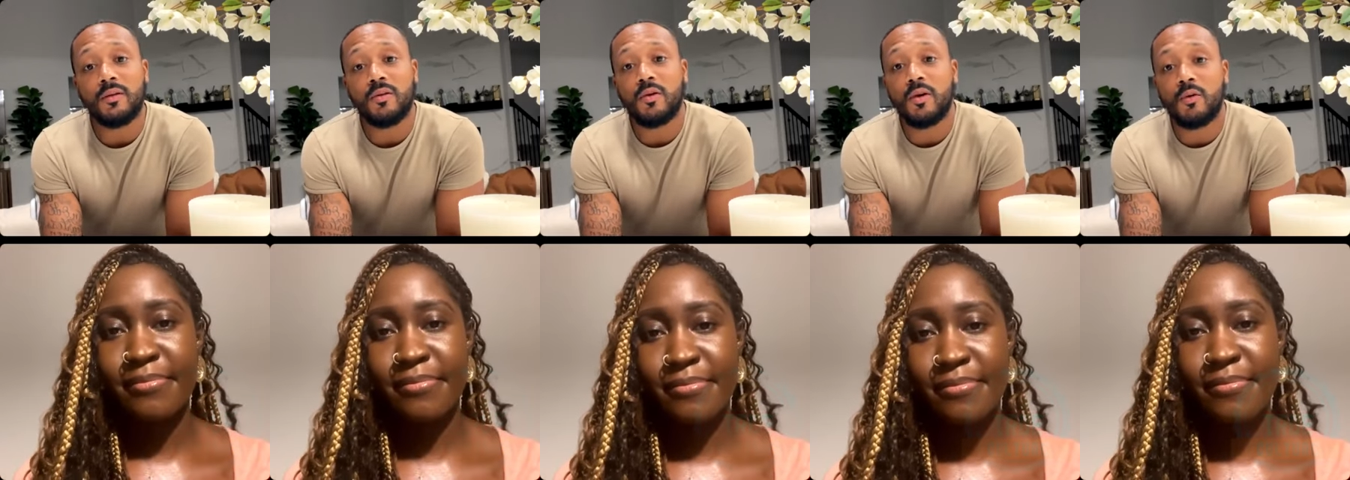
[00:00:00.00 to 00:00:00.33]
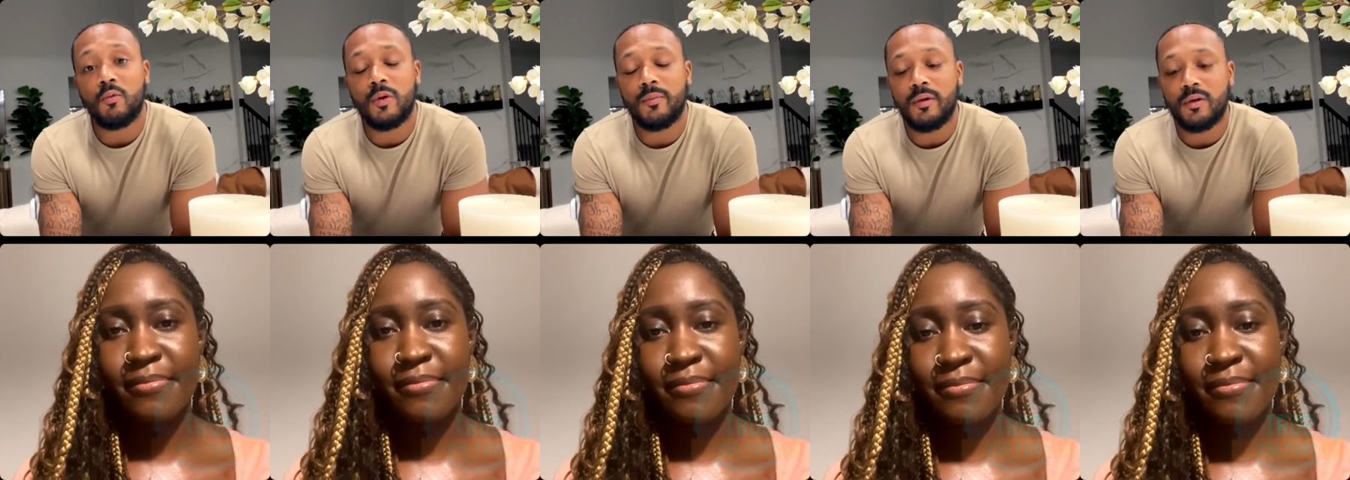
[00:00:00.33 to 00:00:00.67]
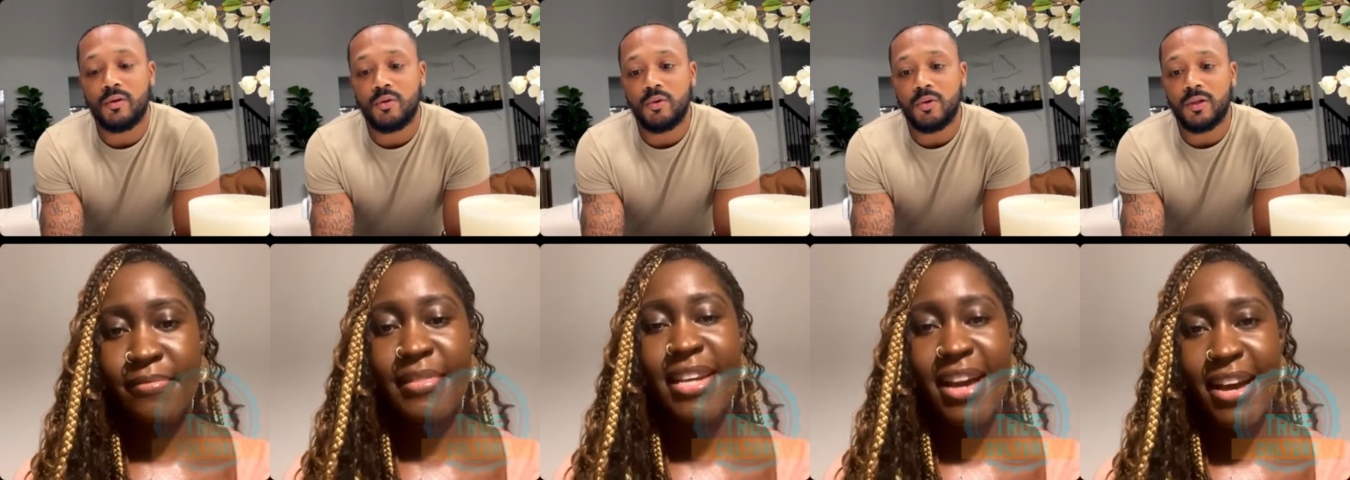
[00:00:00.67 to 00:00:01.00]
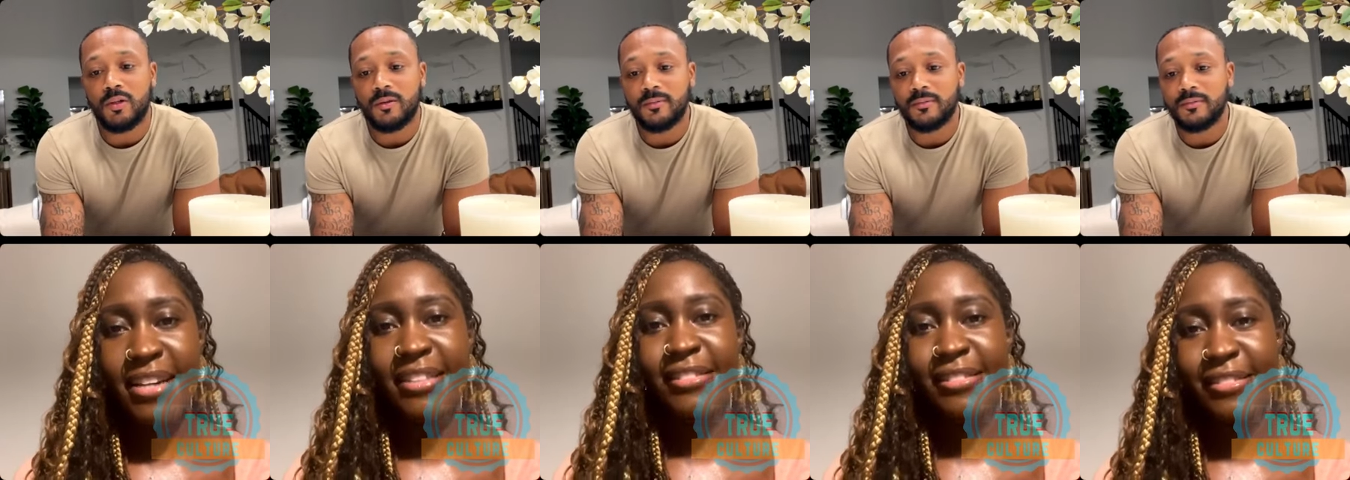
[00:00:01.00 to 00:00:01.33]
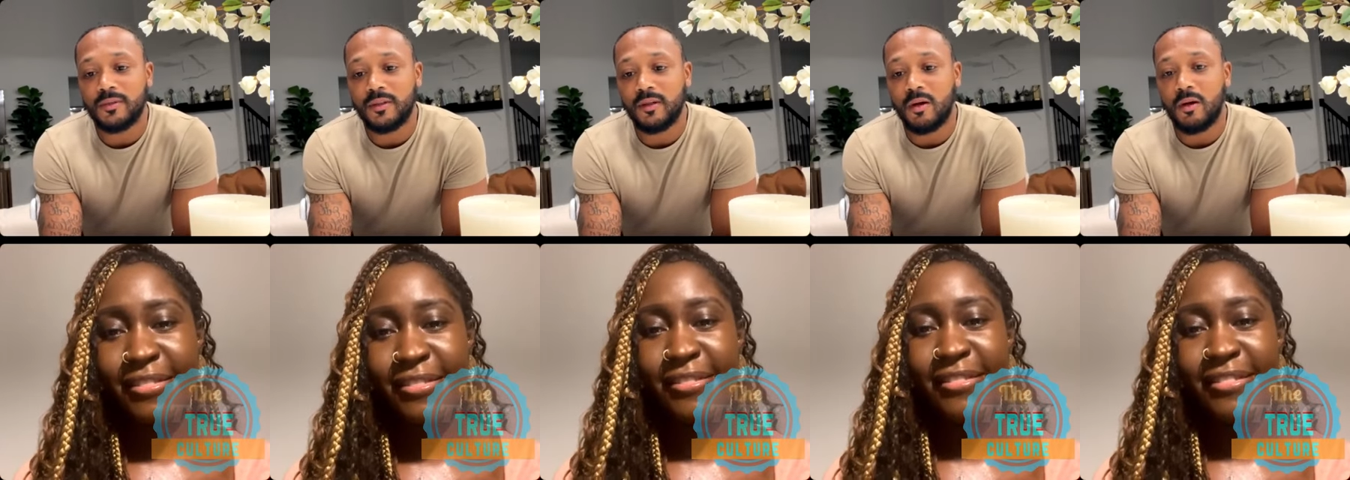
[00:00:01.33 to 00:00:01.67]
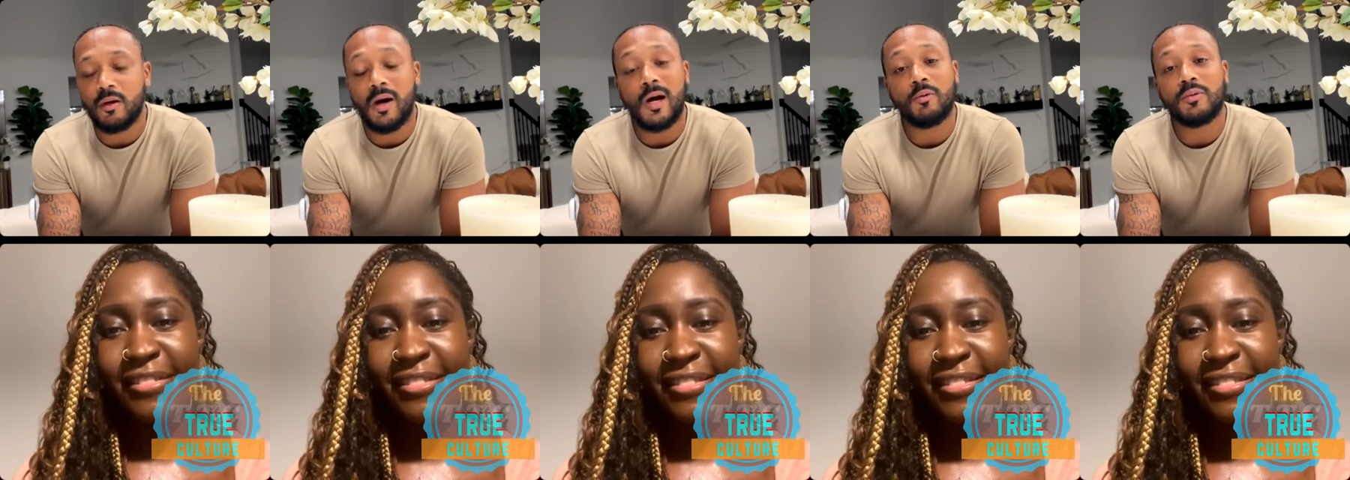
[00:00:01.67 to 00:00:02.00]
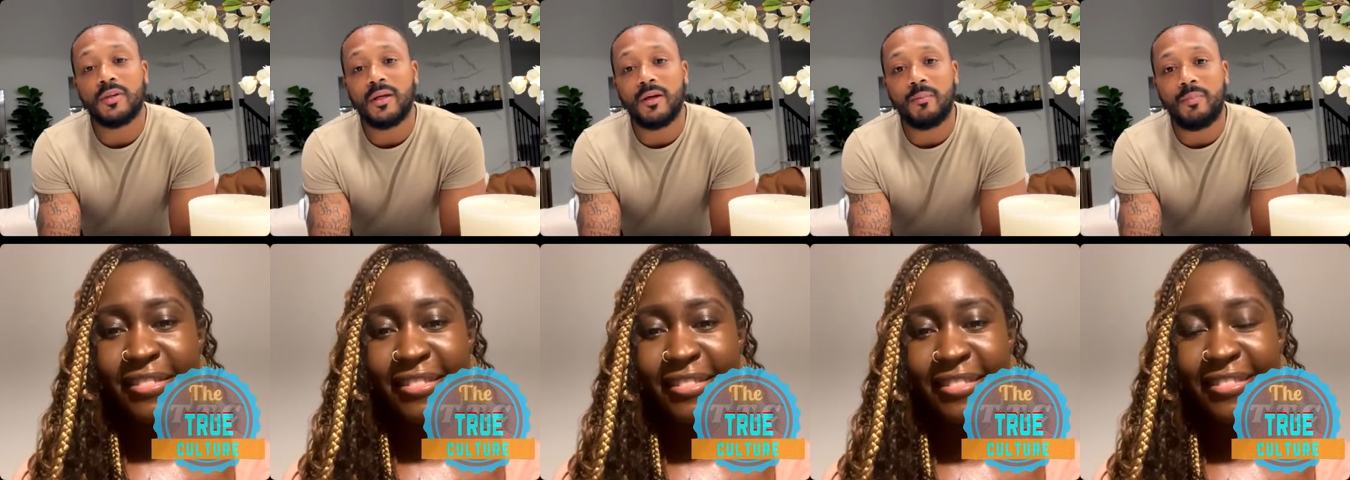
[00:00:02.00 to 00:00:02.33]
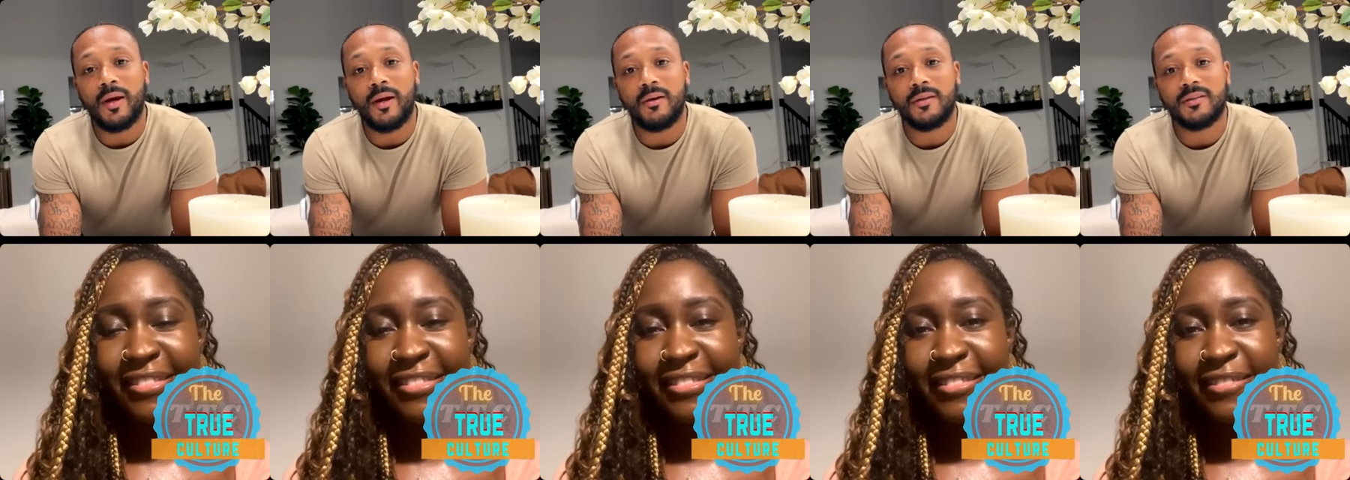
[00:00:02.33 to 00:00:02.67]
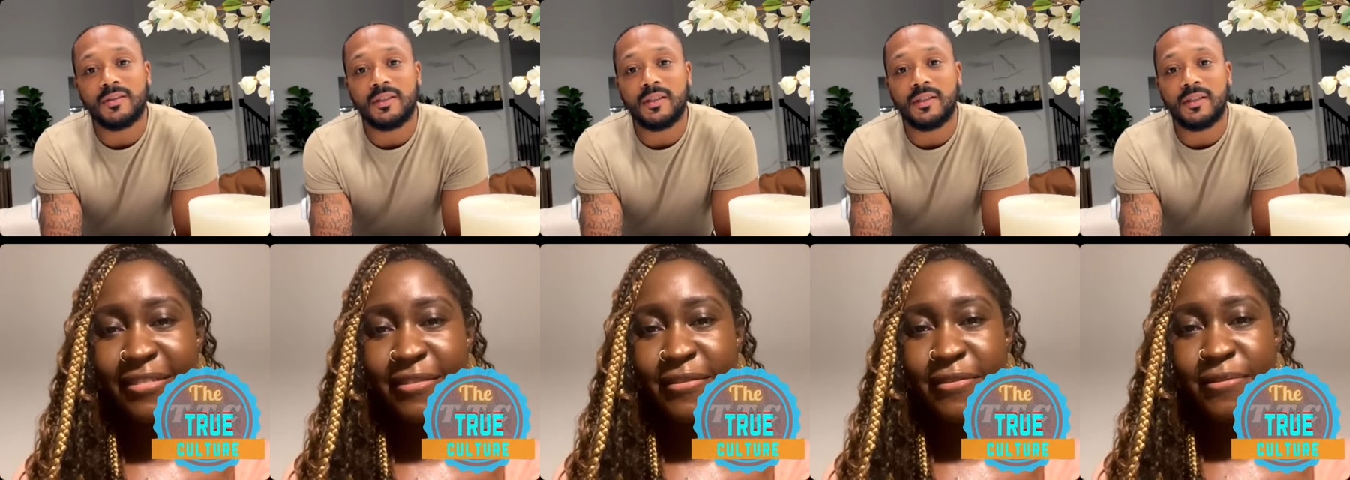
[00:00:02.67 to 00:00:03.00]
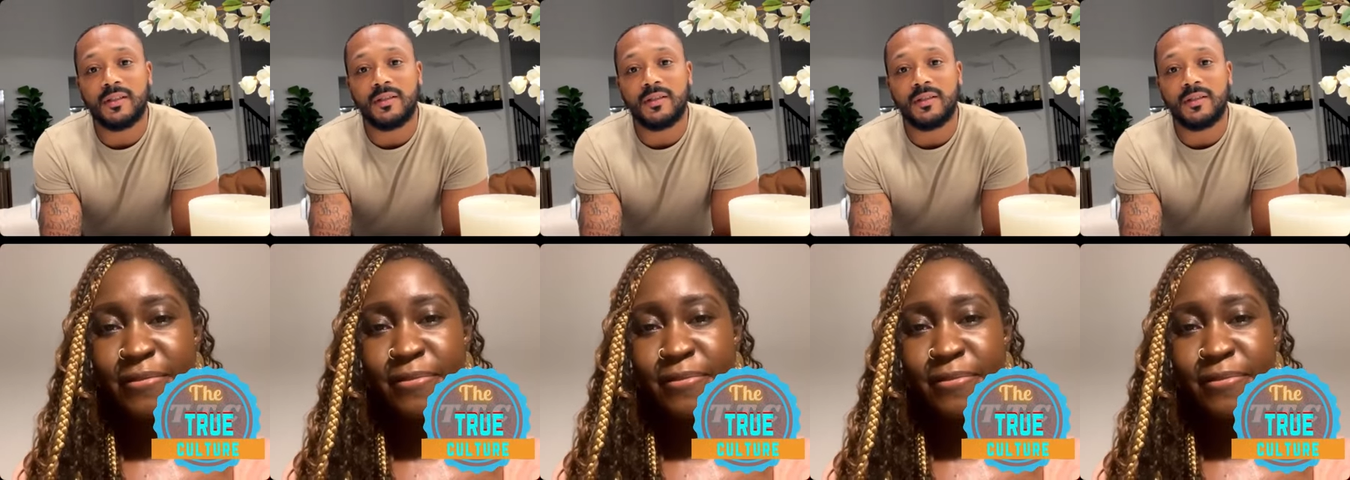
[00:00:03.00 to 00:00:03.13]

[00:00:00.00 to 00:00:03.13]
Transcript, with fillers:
Speaker 1: You know, women who um are out there parenting, and